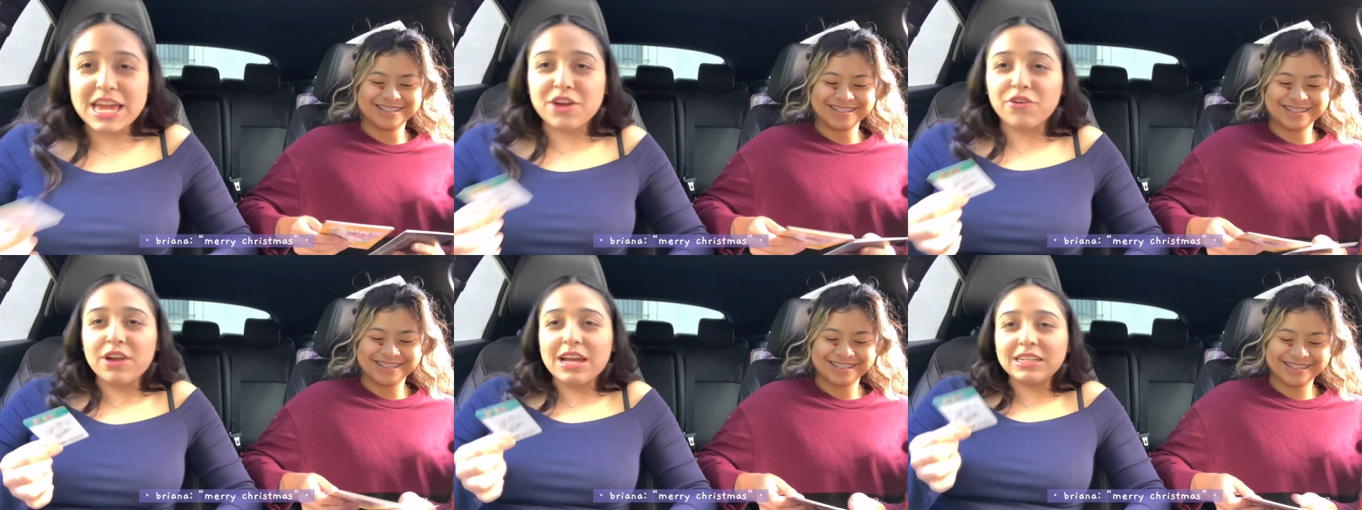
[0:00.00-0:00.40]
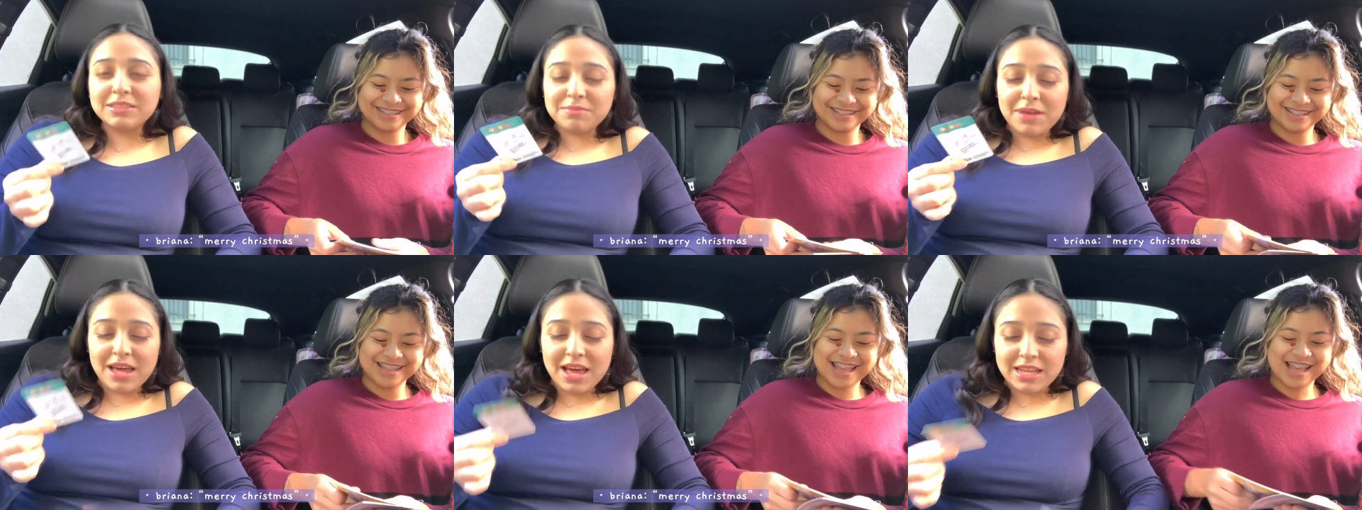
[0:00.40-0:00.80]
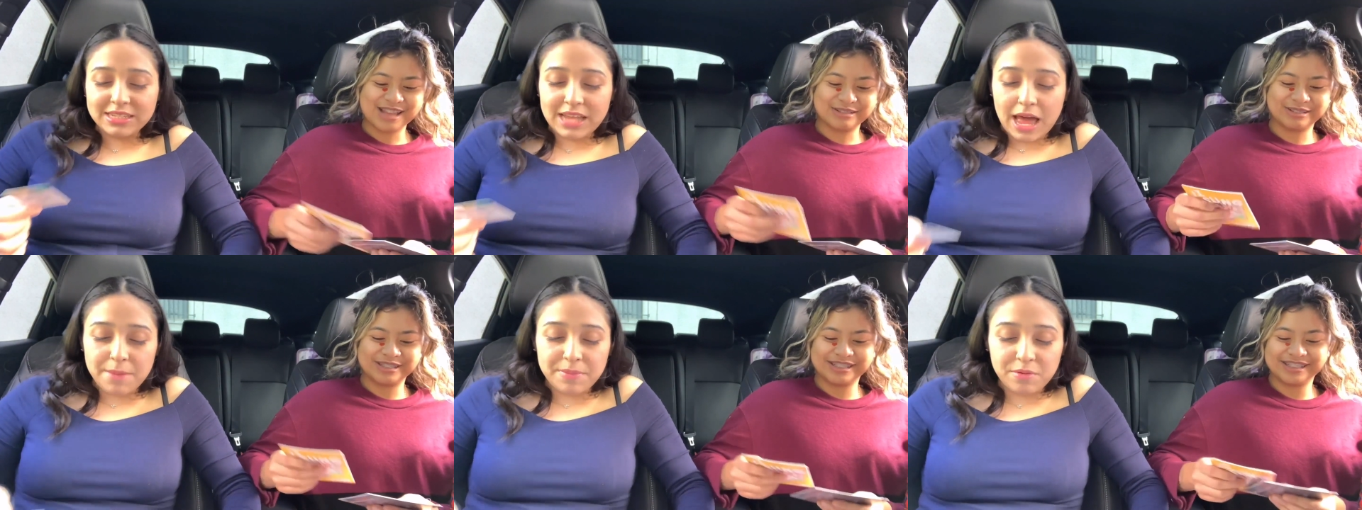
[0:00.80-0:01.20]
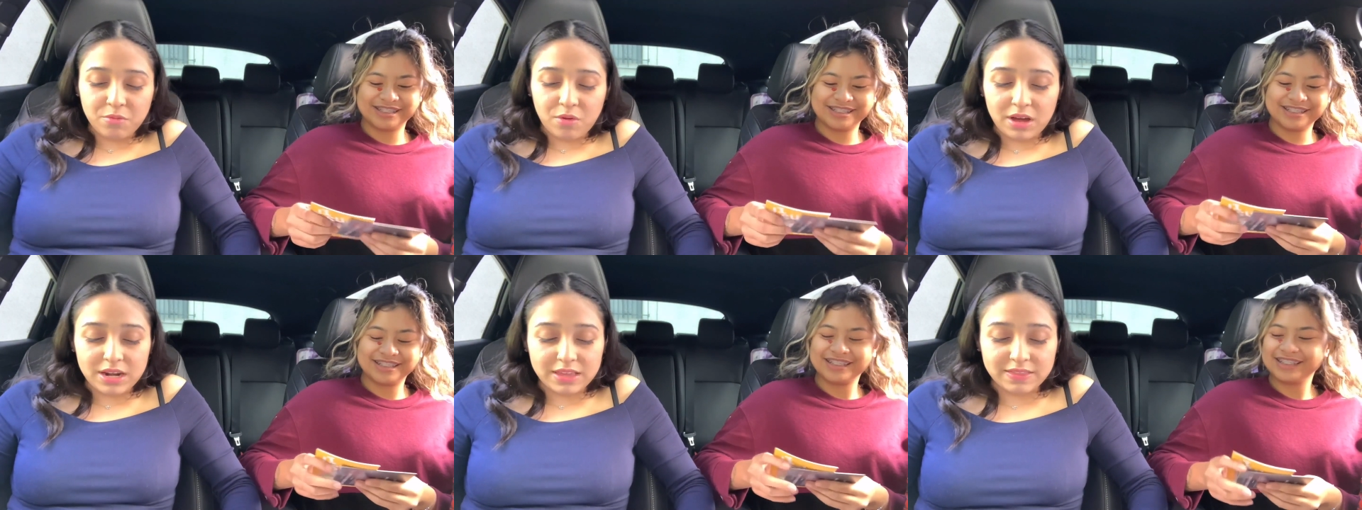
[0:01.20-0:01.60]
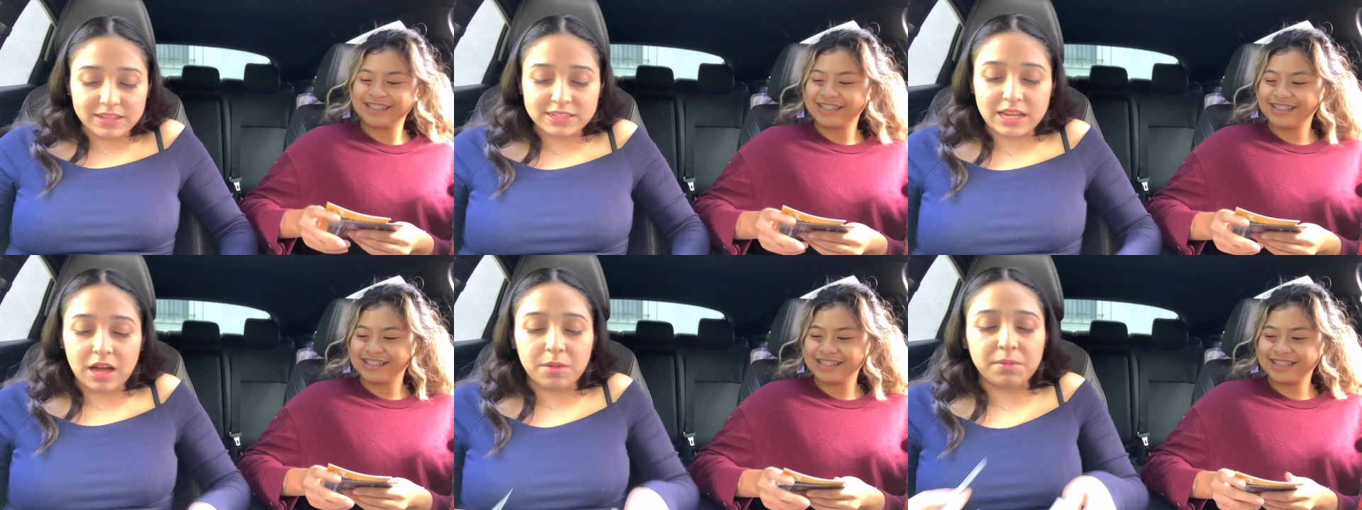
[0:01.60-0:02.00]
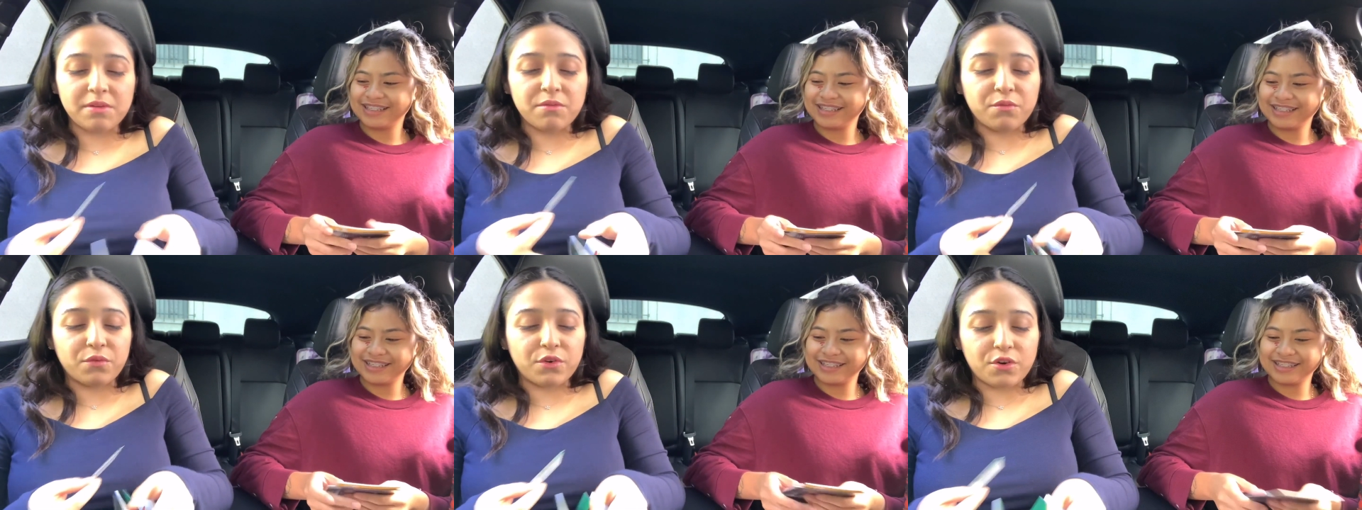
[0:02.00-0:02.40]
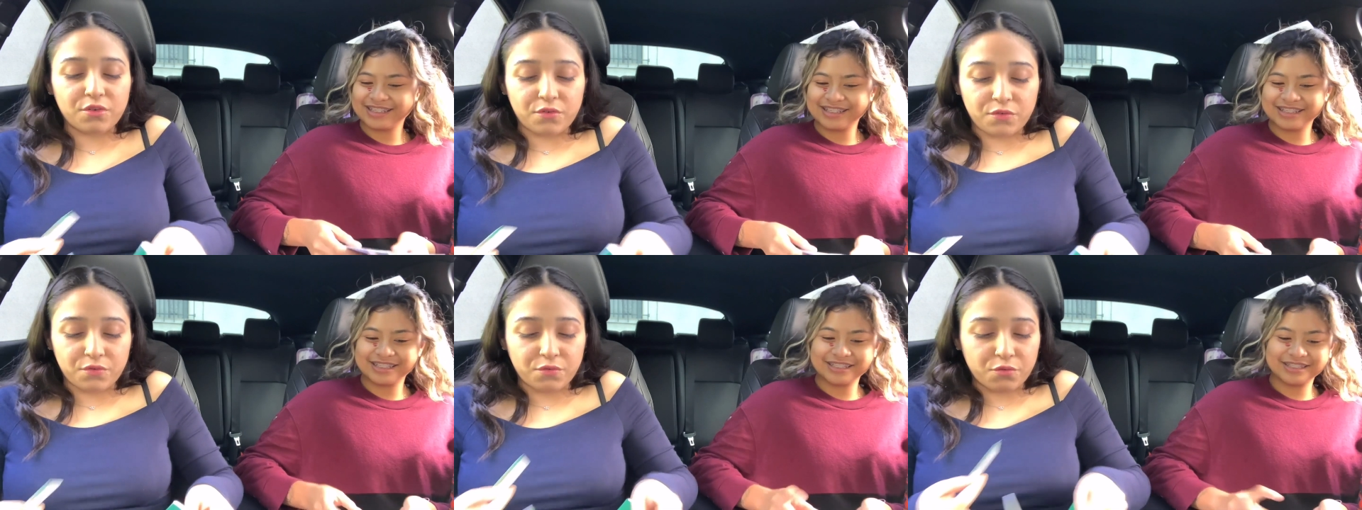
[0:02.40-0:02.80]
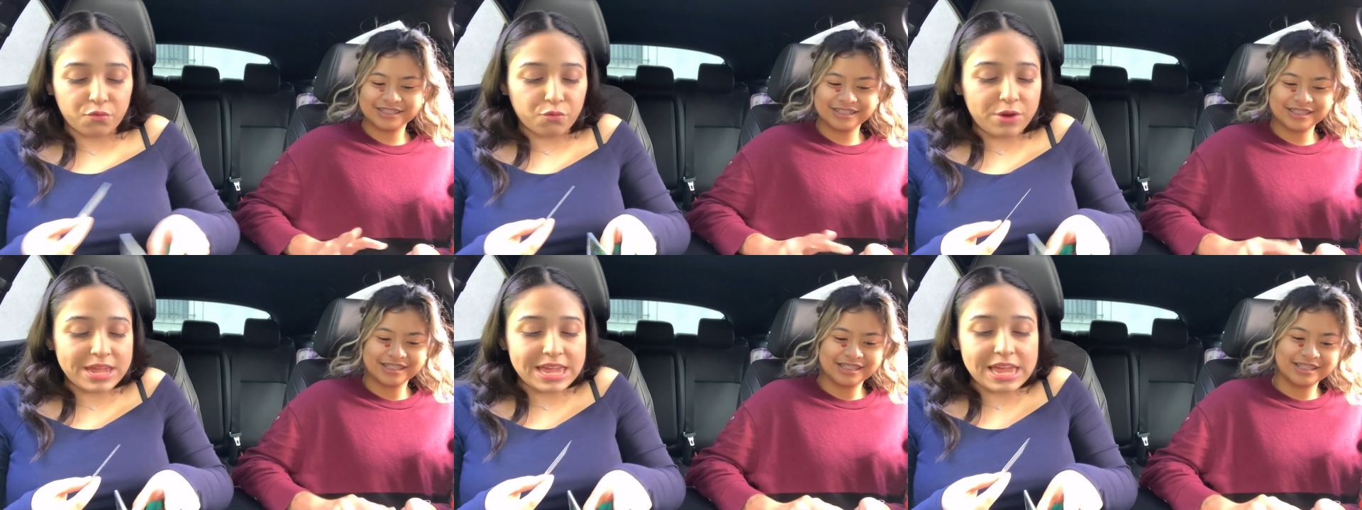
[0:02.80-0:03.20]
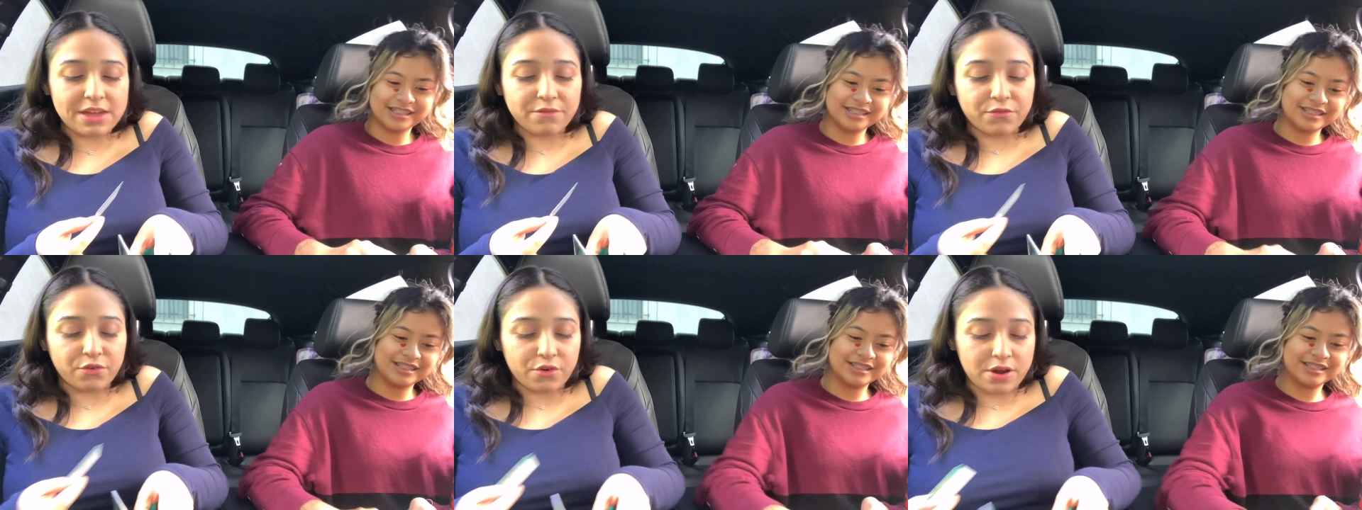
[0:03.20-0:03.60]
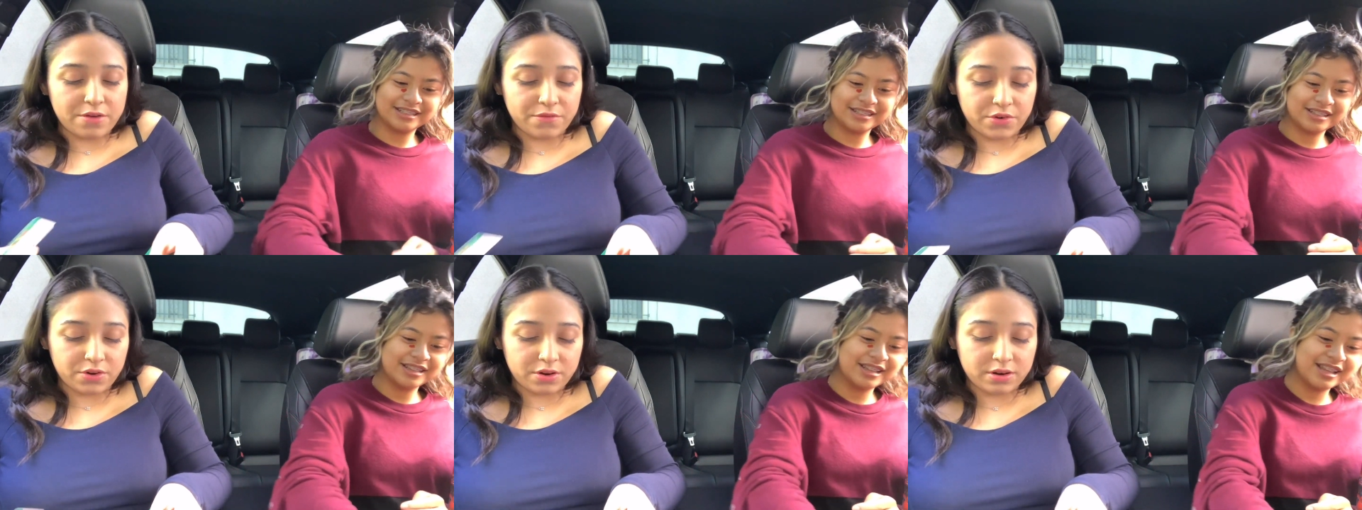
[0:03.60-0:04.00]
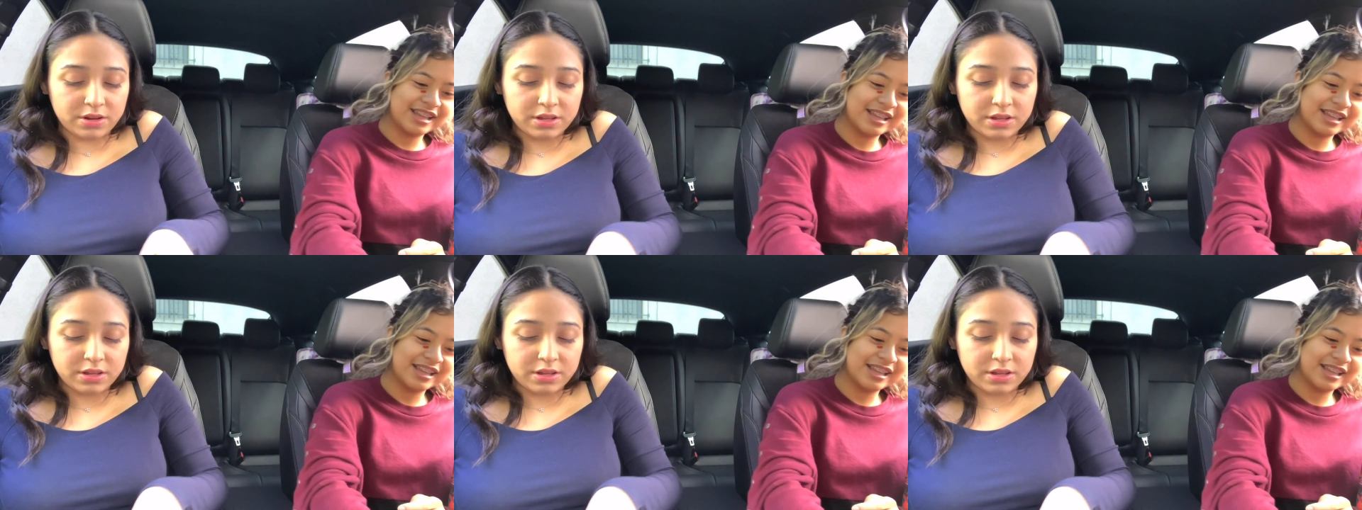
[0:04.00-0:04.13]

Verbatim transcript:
Speaker 1: Christmas! I've been wanting this album for freaking forever.